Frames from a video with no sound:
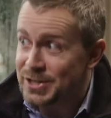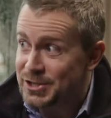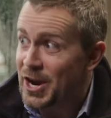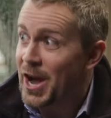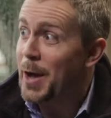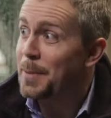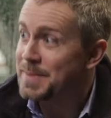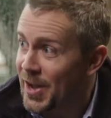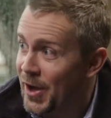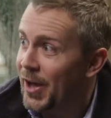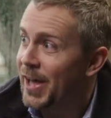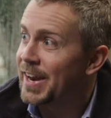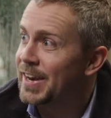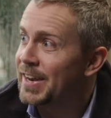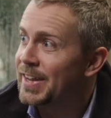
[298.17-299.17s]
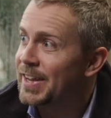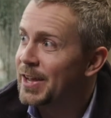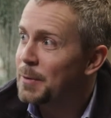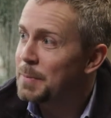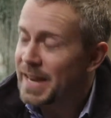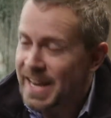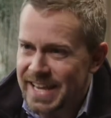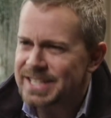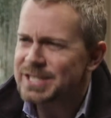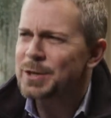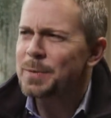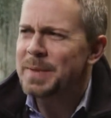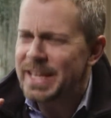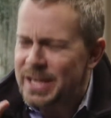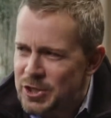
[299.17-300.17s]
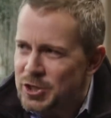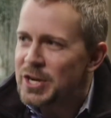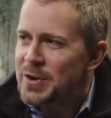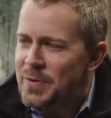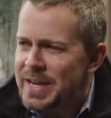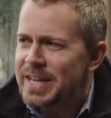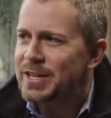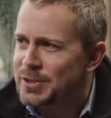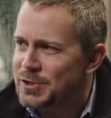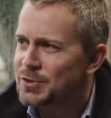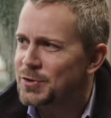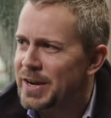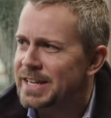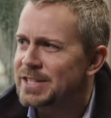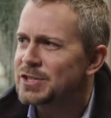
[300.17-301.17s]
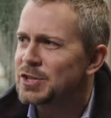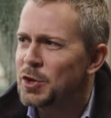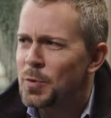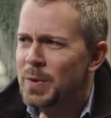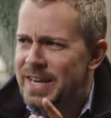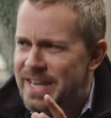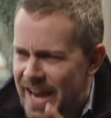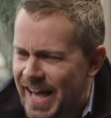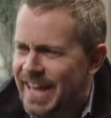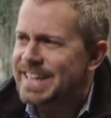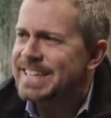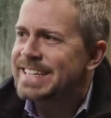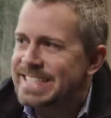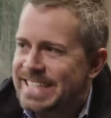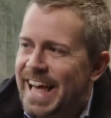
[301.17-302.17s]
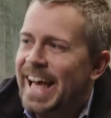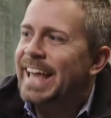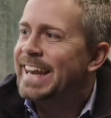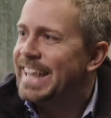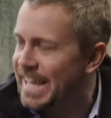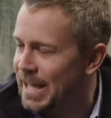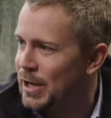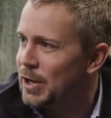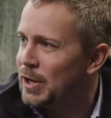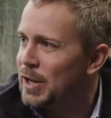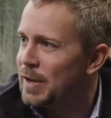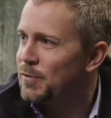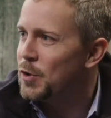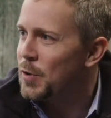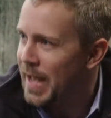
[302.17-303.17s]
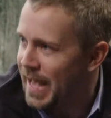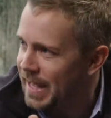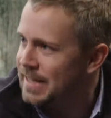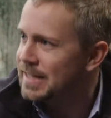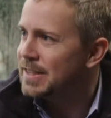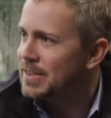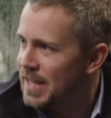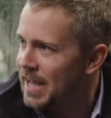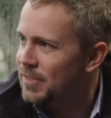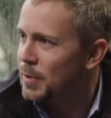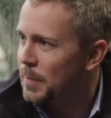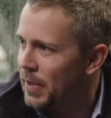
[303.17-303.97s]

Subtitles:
the job done, but has some engineering constraints you would not design in if you had the